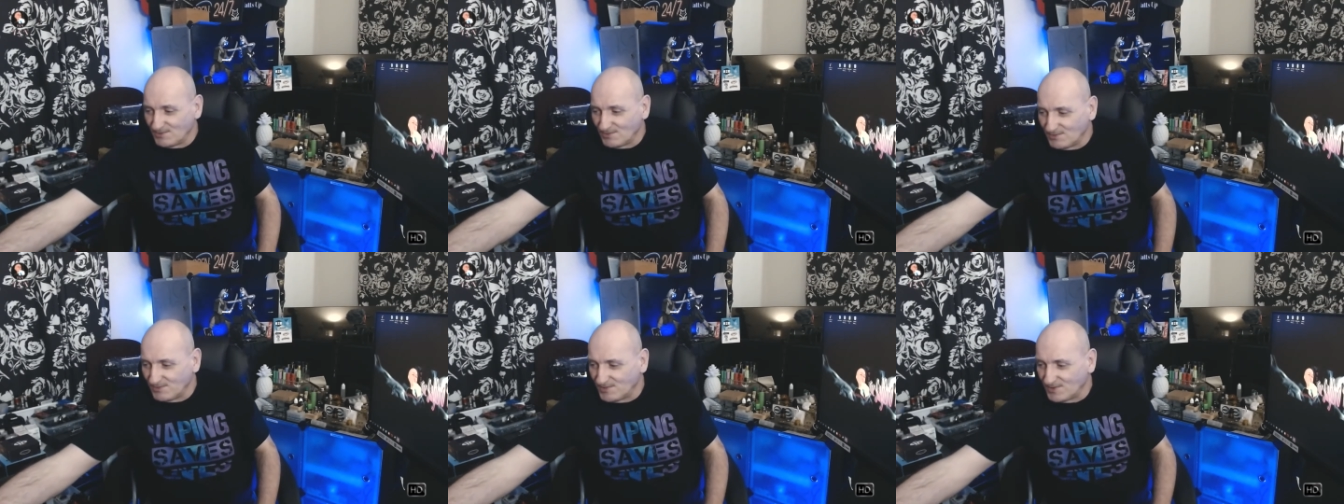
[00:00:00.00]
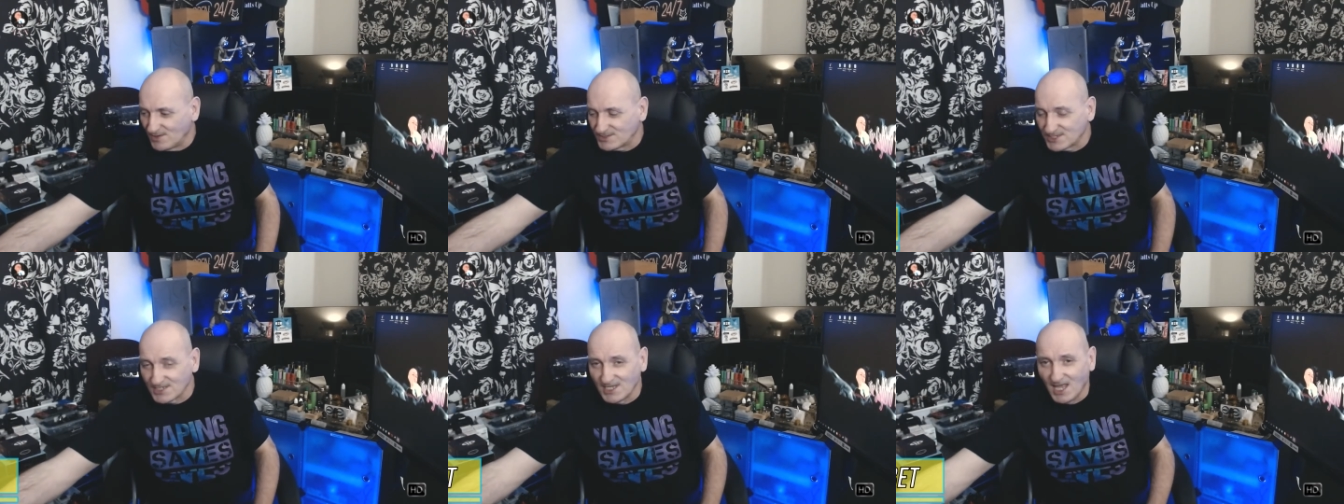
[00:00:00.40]
We've got
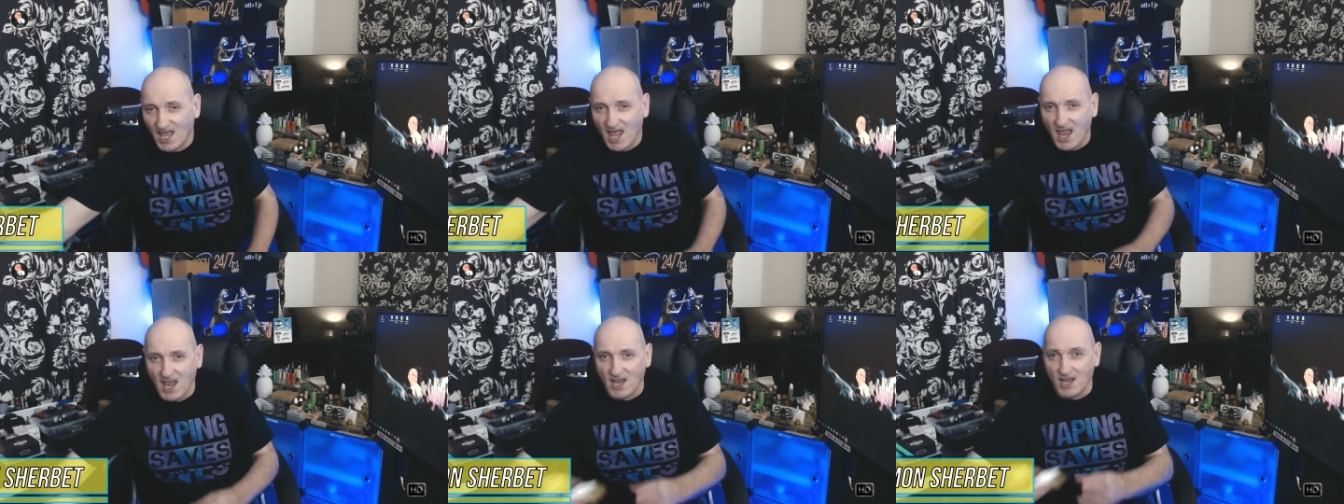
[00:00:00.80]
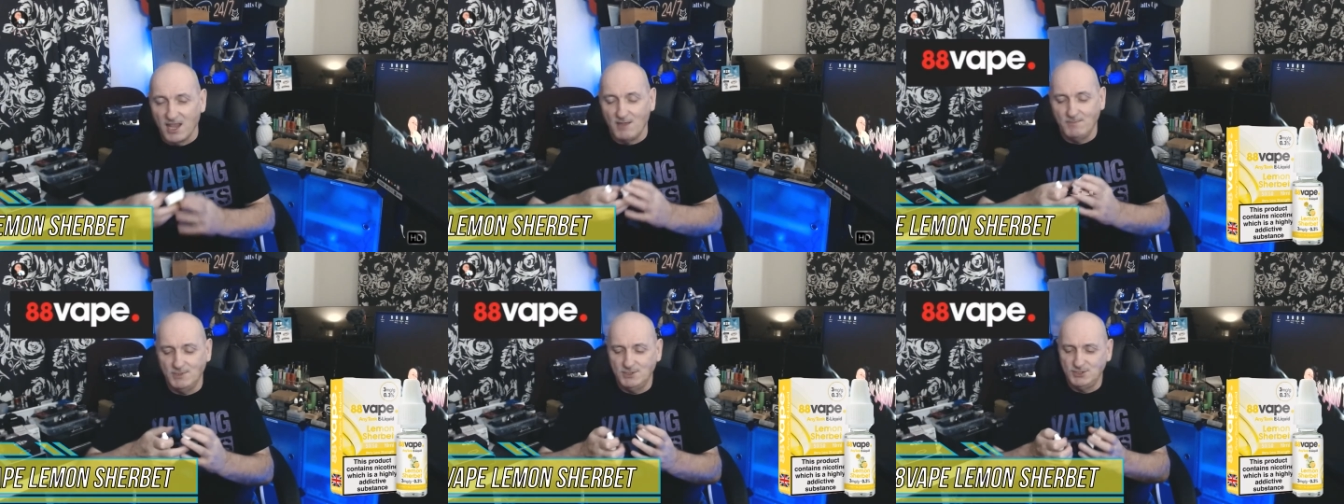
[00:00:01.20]

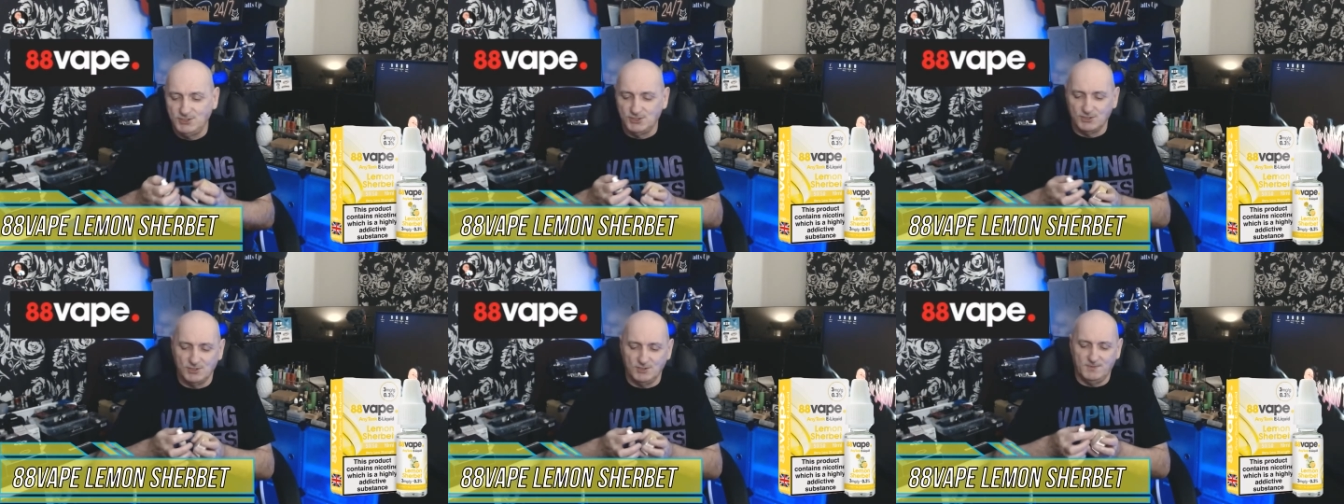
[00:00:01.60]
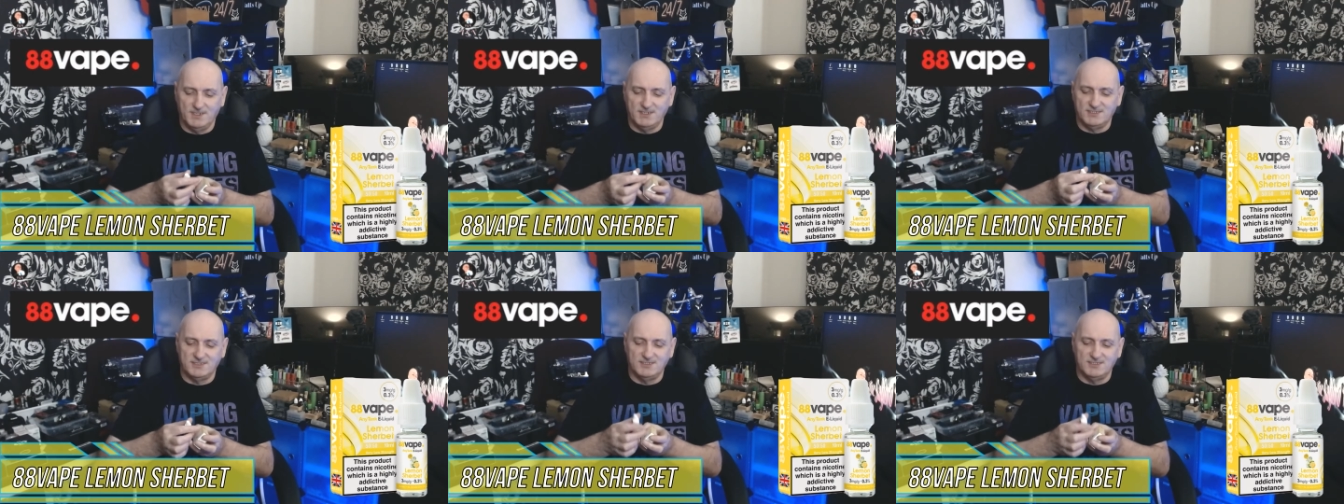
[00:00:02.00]
lemon sherbet.